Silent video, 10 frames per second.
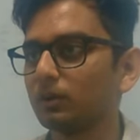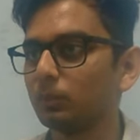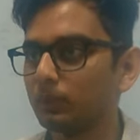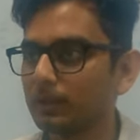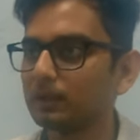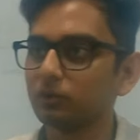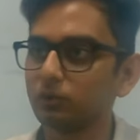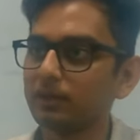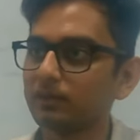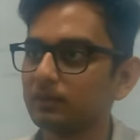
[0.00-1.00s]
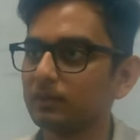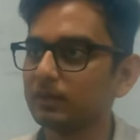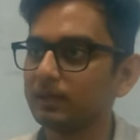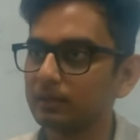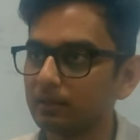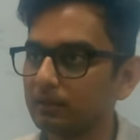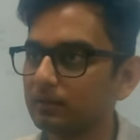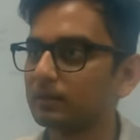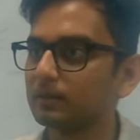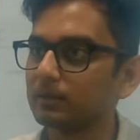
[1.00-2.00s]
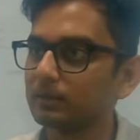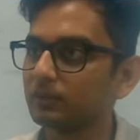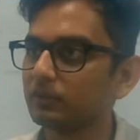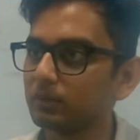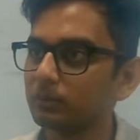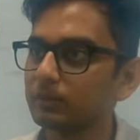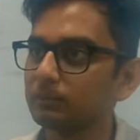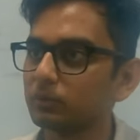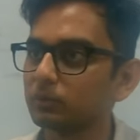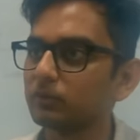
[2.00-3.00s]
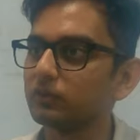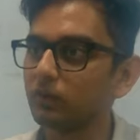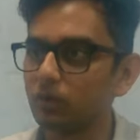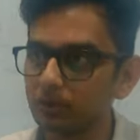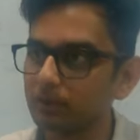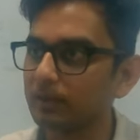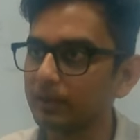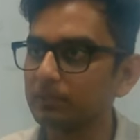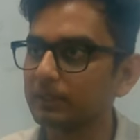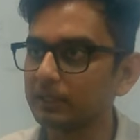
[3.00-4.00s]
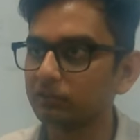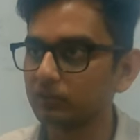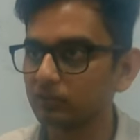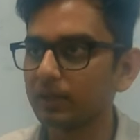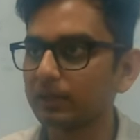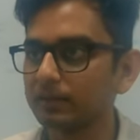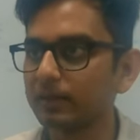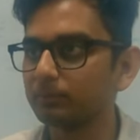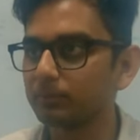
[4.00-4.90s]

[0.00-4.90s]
will also accelerate drug discovery process or applications like that,